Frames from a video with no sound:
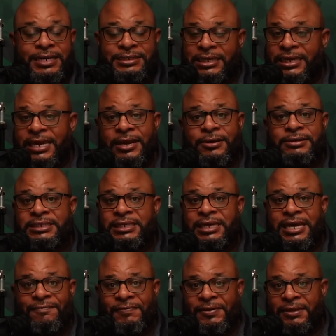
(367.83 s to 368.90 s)
It's a guarantee,
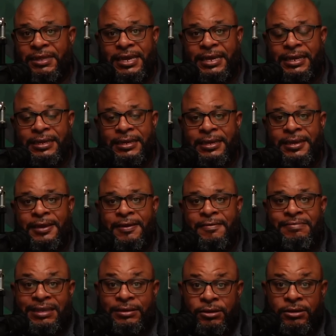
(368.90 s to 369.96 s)
I feel like,
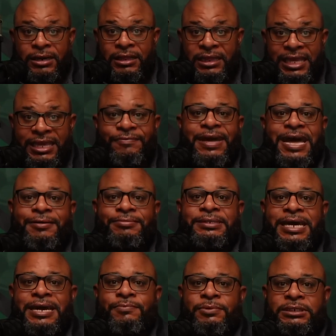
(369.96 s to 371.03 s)
that they're going to leave
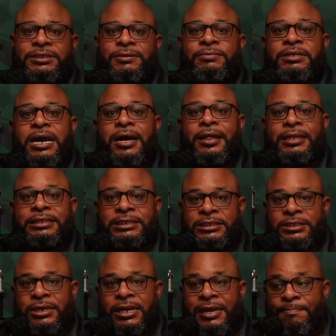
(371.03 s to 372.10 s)
halftime with some knowledge that's
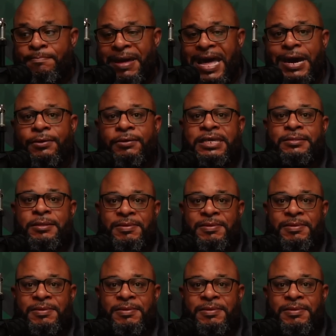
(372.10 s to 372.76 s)
going to empower them